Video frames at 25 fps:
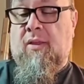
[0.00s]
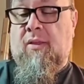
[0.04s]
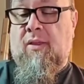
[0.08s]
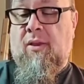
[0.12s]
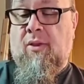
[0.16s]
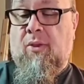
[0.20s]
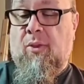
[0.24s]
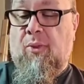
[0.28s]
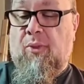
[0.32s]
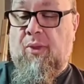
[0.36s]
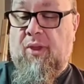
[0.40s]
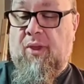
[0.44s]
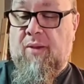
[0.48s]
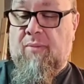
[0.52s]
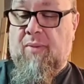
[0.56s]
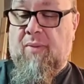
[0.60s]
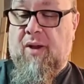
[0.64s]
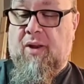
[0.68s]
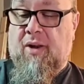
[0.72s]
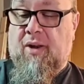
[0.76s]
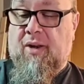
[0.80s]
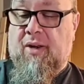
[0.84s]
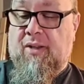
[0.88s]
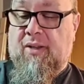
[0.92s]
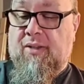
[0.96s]
the other thing about
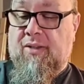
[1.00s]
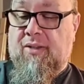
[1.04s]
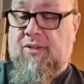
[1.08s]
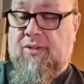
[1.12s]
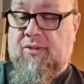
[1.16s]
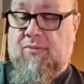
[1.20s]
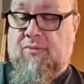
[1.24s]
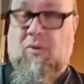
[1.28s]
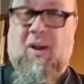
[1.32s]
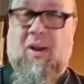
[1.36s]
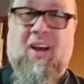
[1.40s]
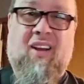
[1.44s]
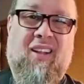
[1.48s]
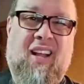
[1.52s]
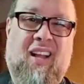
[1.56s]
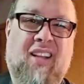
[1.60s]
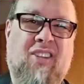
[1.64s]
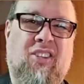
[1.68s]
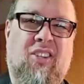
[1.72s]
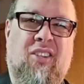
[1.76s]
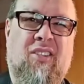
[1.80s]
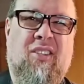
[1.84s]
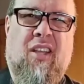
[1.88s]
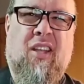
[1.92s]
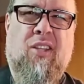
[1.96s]
it is, well, I
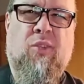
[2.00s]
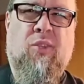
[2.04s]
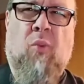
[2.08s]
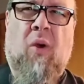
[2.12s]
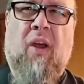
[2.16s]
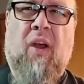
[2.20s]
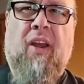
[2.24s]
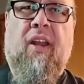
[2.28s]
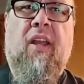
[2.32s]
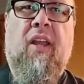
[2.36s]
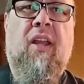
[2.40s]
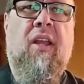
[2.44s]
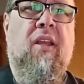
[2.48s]
shouldn't say it's wide.